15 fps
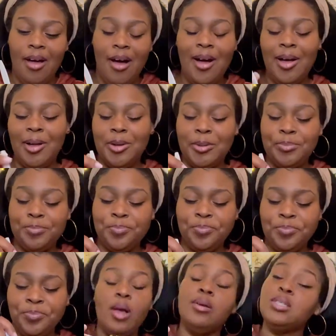Um,
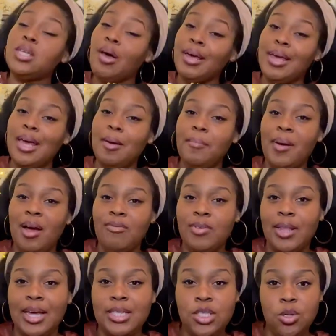so I camp out for
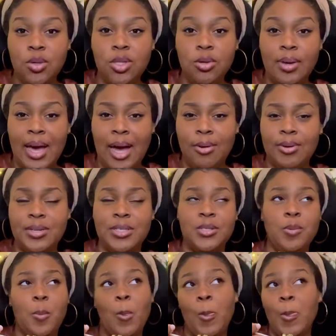like two or three hours.